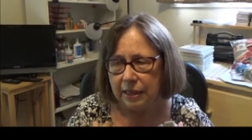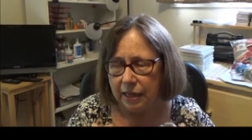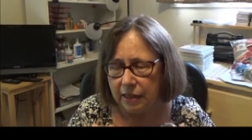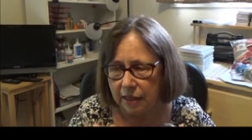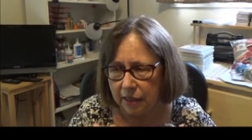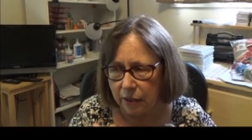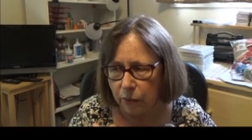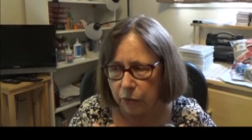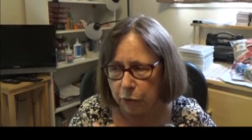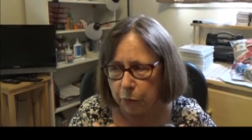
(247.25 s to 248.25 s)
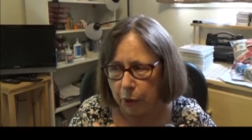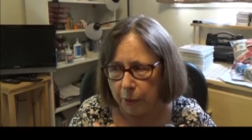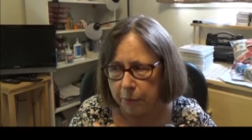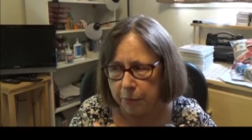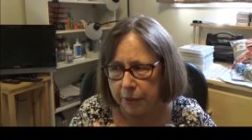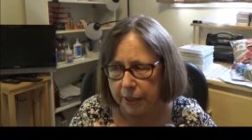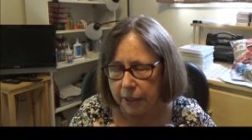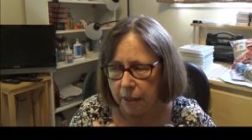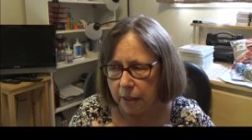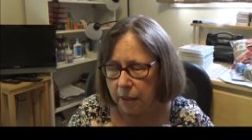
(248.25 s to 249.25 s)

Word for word: I think it was probably